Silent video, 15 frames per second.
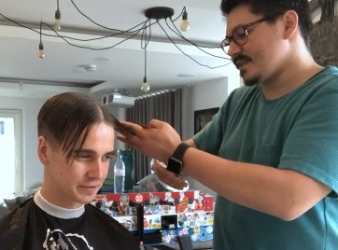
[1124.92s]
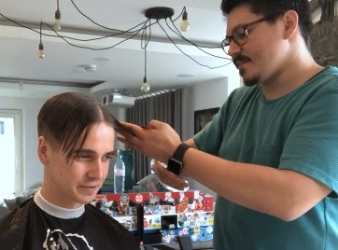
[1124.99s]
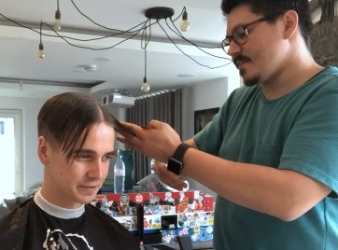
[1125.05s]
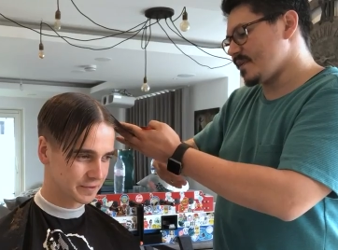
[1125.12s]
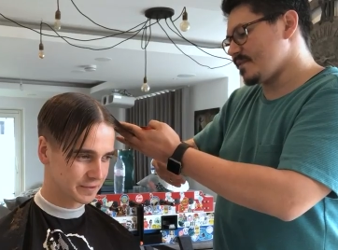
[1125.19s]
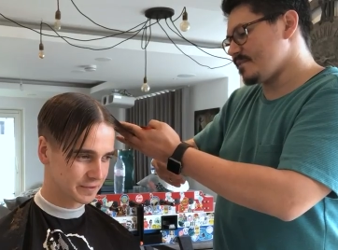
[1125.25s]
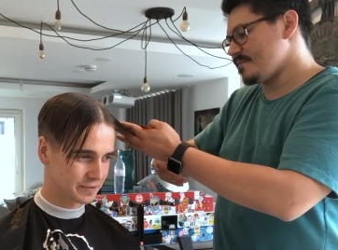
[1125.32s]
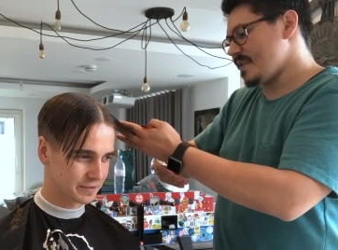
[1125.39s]
Speaker 1: them
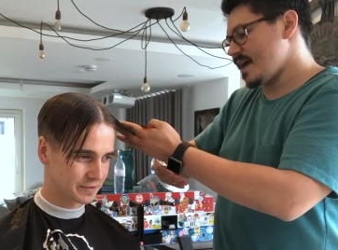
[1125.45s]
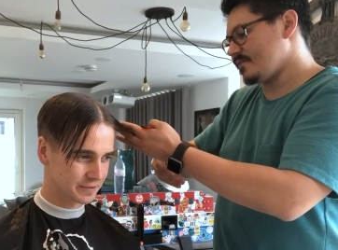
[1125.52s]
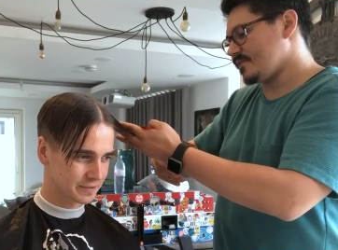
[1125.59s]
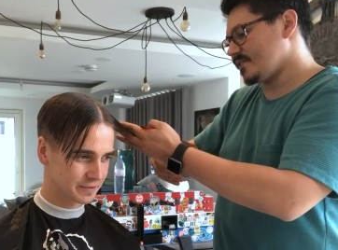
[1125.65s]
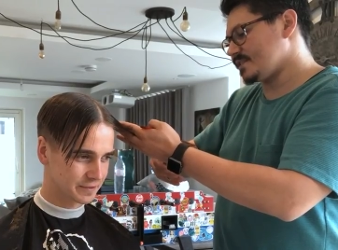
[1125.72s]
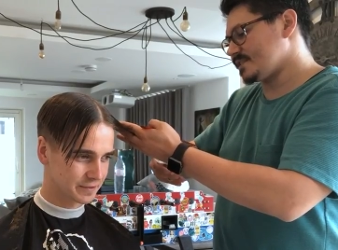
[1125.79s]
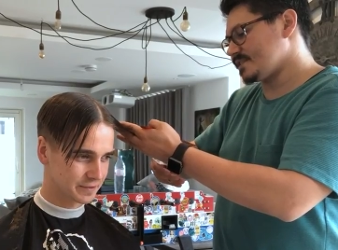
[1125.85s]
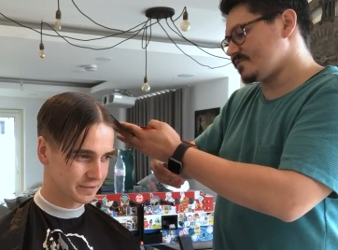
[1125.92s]
a Man
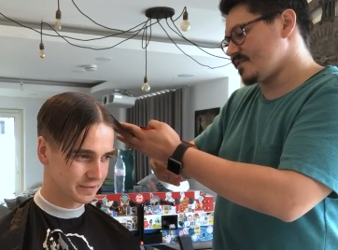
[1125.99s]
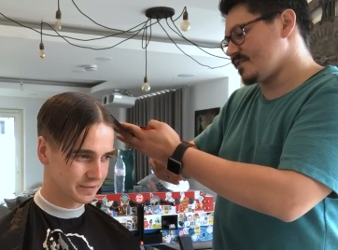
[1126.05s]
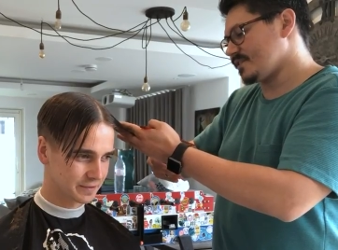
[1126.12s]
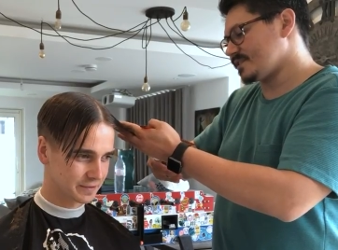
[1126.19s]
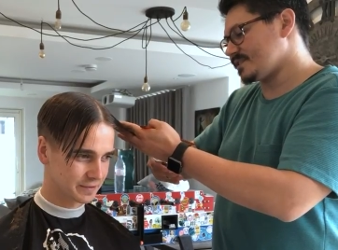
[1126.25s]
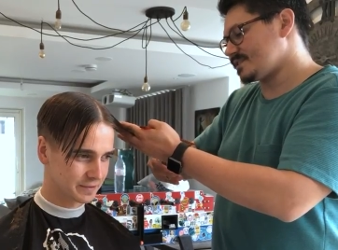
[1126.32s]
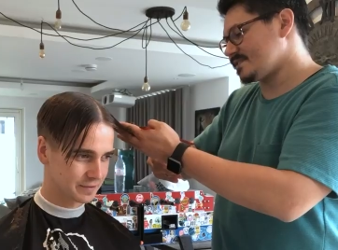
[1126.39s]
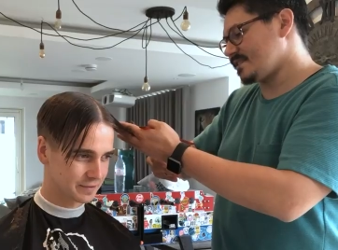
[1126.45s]
versus
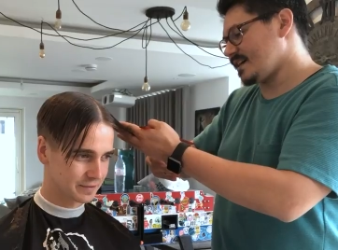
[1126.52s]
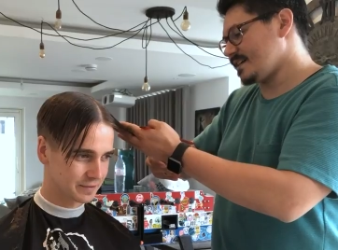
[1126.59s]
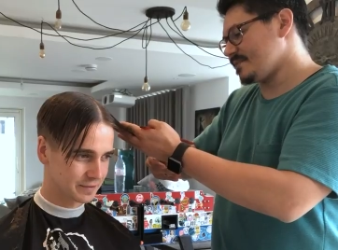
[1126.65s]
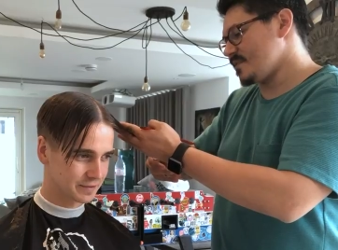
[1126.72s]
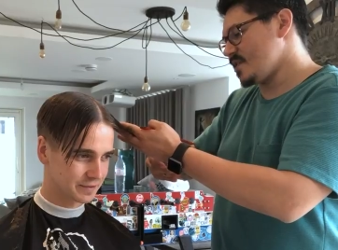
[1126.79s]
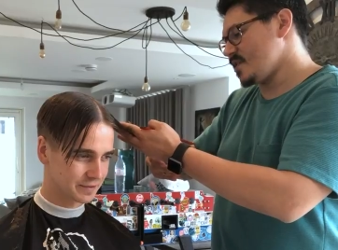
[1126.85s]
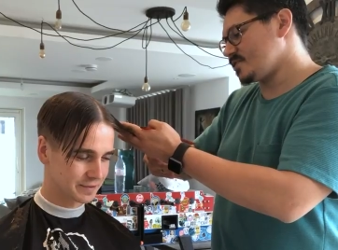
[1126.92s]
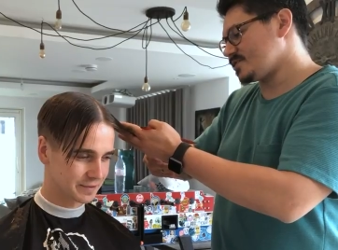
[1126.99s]
River like
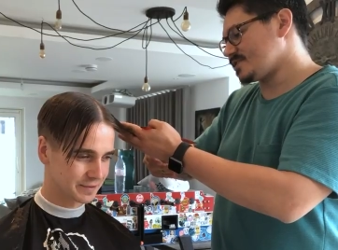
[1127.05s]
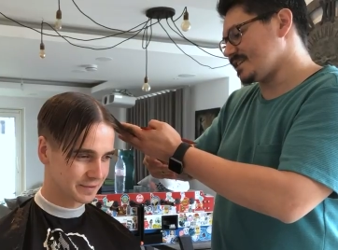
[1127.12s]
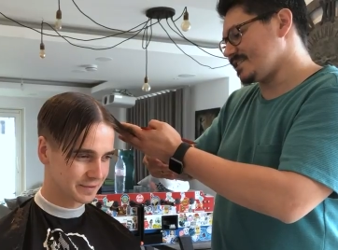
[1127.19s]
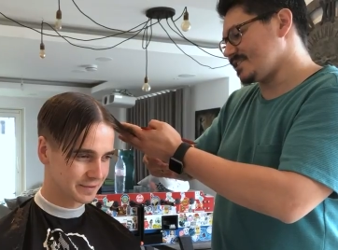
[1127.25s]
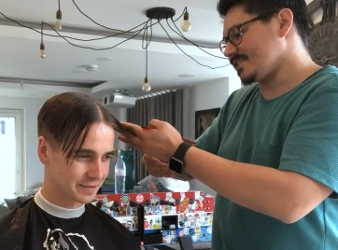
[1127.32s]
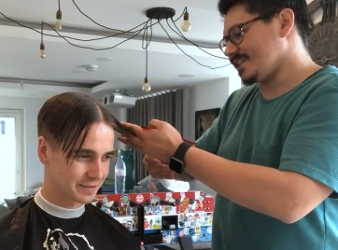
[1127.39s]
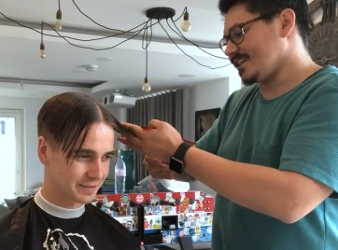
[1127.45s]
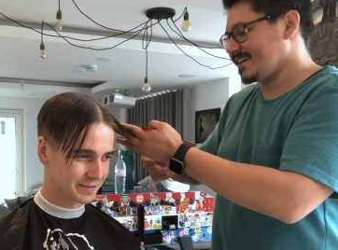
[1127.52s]
merch
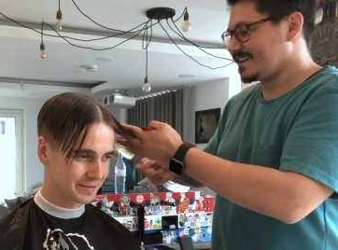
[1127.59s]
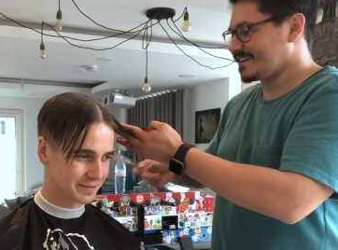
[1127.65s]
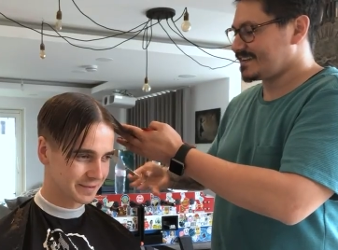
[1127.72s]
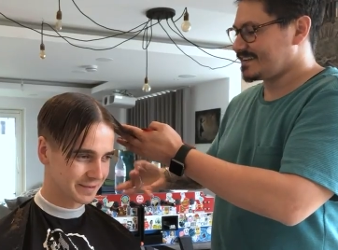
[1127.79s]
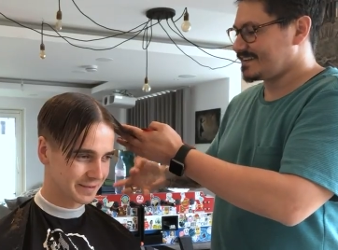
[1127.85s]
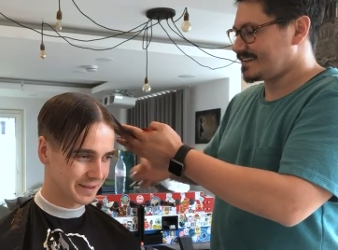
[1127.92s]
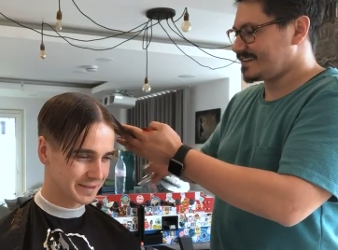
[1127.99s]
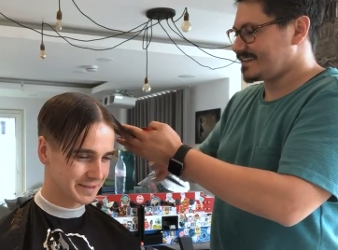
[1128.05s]
T-shirt.
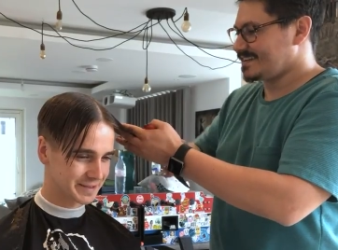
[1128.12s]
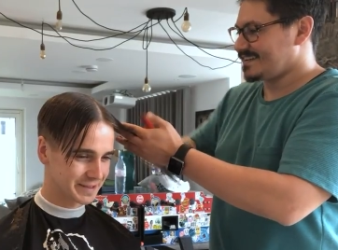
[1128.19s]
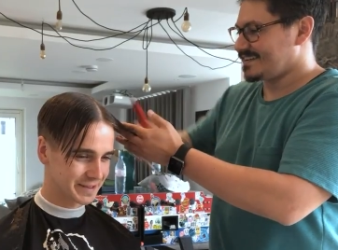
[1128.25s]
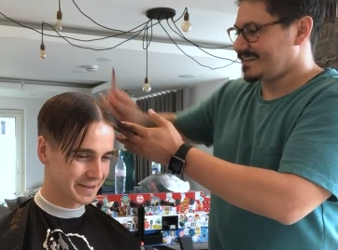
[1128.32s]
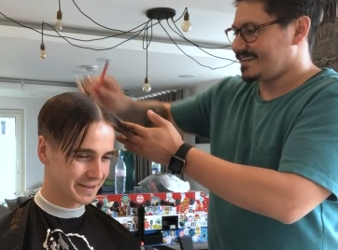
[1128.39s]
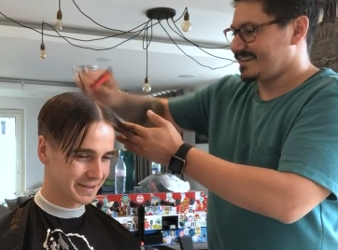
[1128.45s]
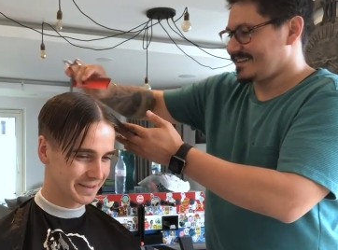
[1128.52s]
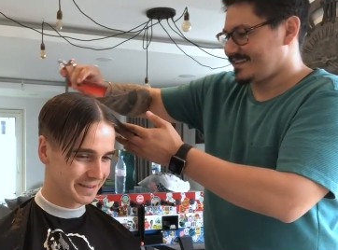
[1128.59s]
That's
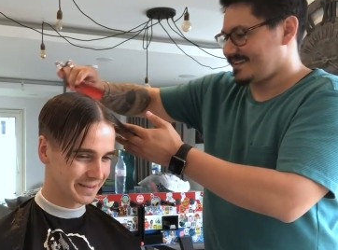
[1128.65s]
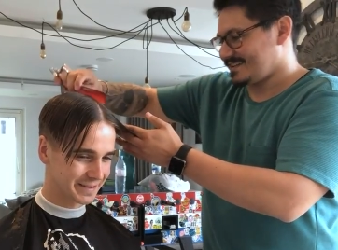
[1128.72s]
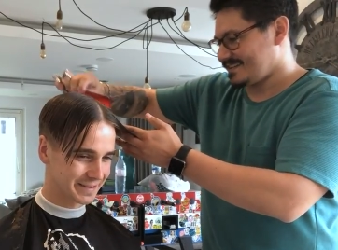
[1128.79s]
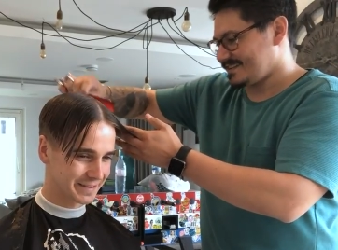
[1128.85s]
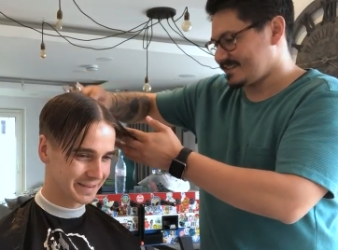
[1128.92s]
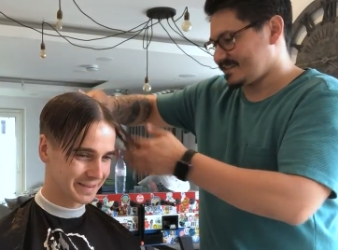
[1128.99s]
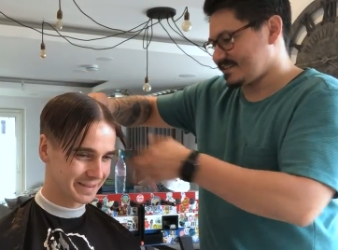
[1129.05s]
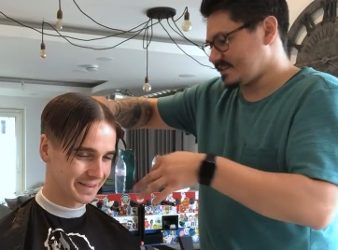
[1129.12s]
sick.
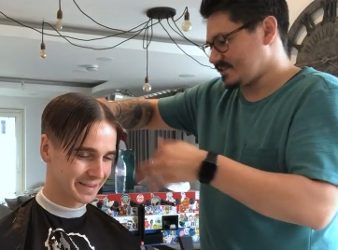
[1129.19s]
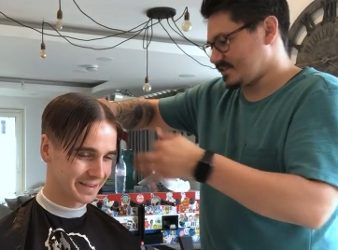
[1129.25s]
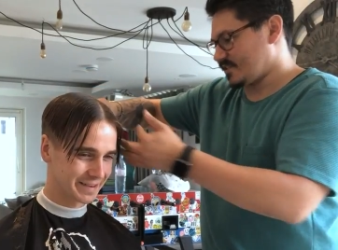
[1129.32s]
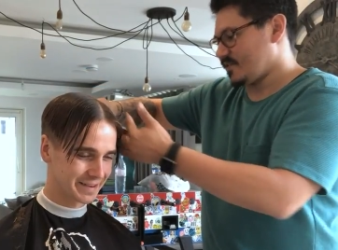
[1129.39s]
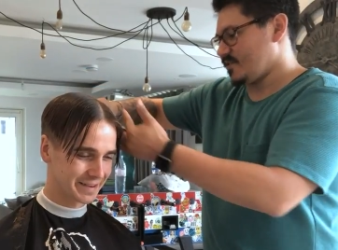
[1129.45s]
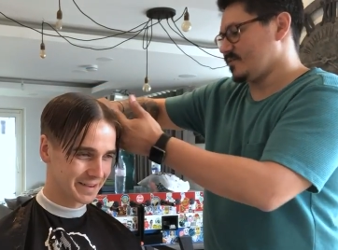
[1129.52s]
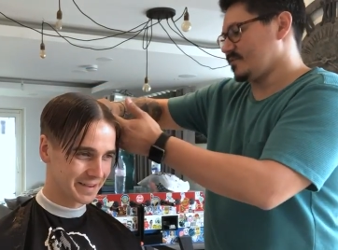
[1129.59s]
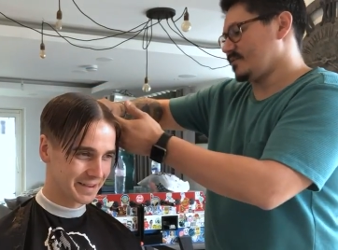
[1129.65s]
Such a
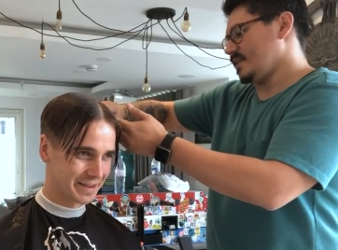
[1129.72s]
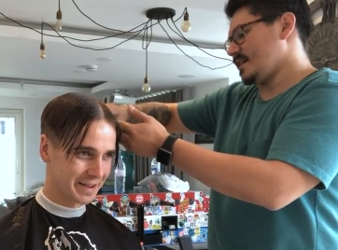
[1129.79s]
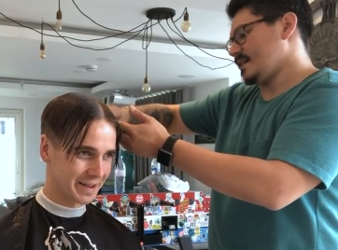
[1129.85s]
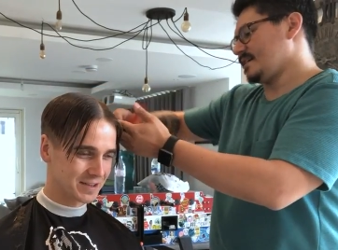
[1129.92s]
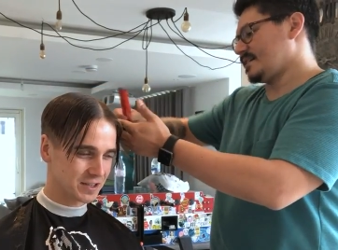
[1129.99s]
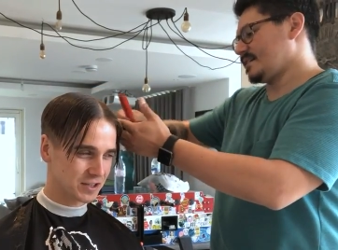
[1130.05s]
cool like. It's